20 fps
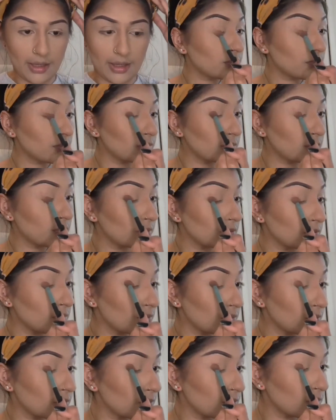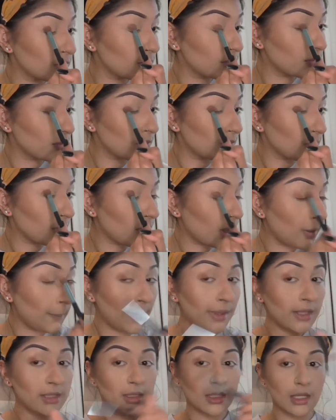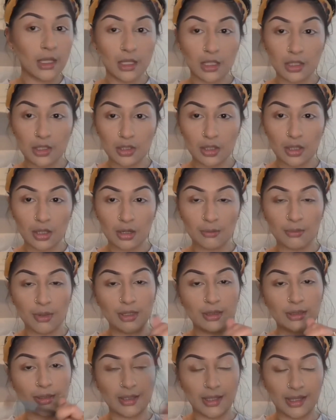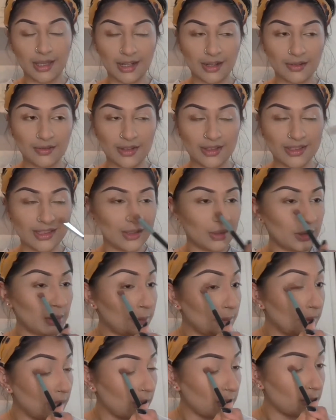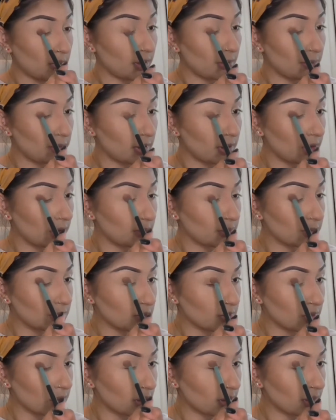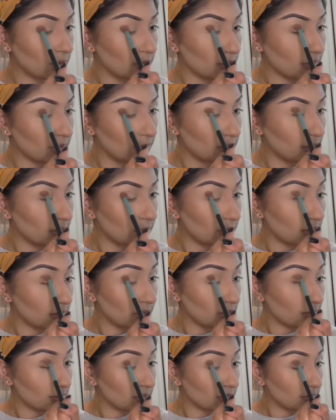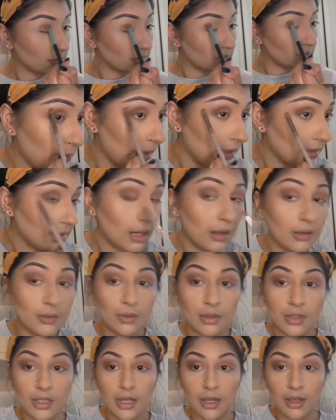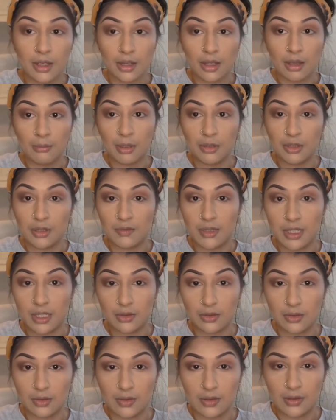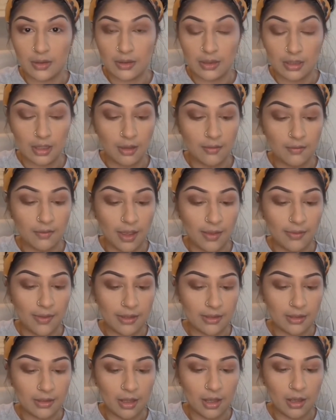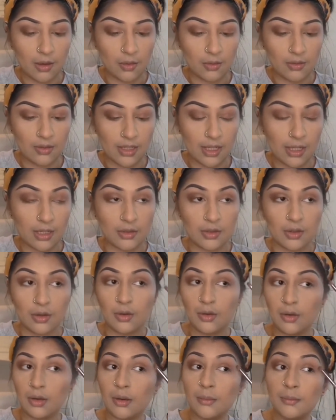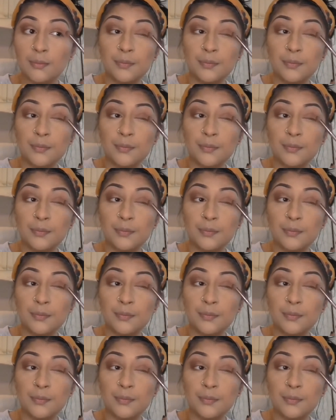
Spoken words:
Molly man, he's on the way, I might take it a shot, I might take it a risk, it don't matter, baby, I'm straight, Basically, I was watching a bunch of TikToks and stuff, and there's a girl on TikTok,